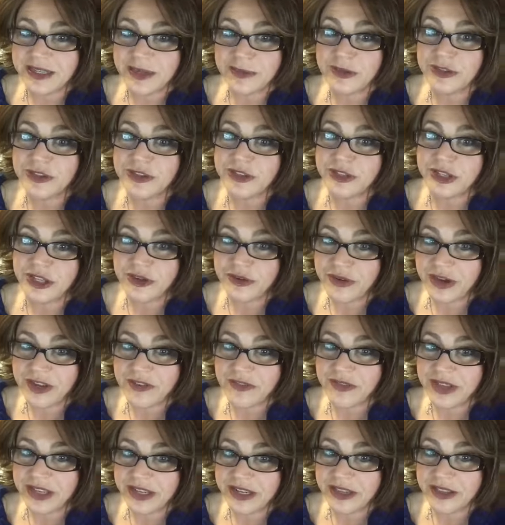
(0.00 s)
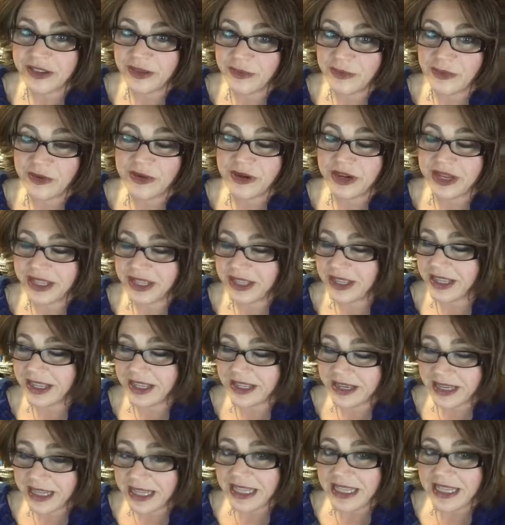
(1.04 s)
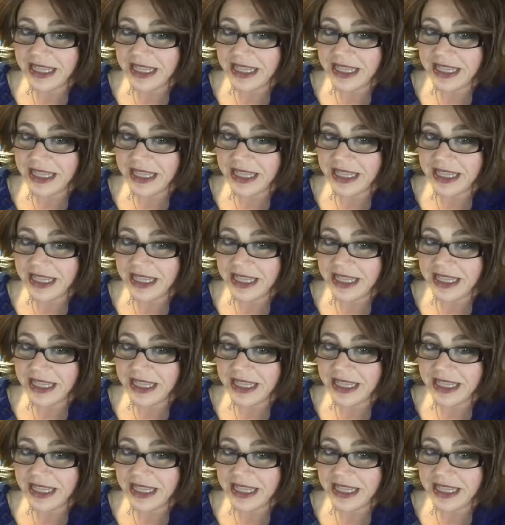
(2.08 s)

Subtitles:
I'm usually craving it in the morning, and